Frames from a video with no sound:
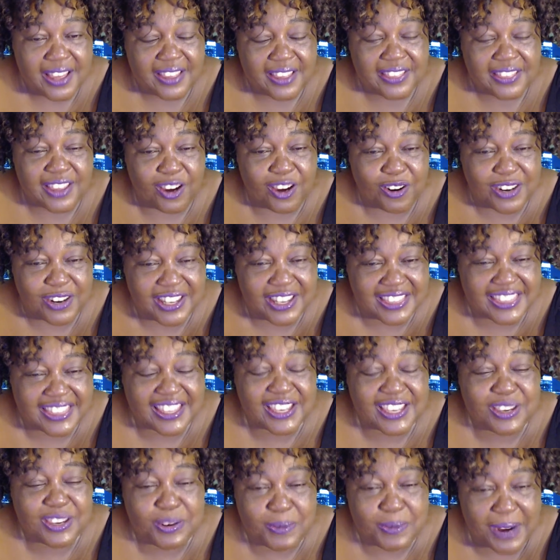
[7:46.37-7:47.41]
The only
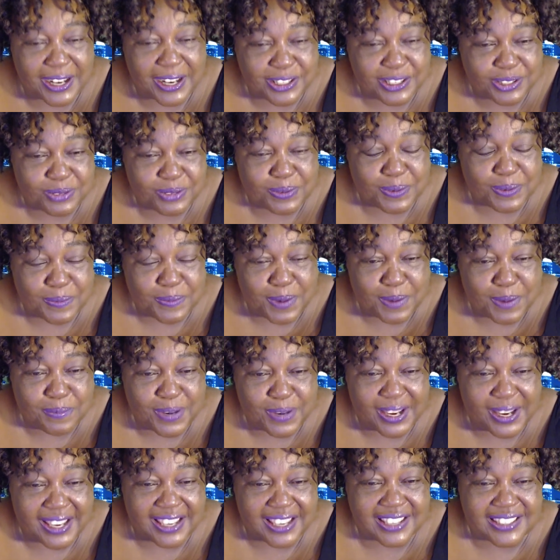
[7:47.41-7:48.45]
thing you want to remember
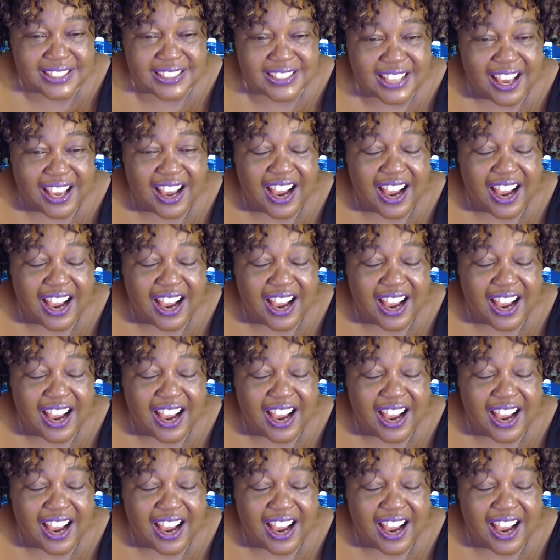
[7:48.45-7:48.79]
is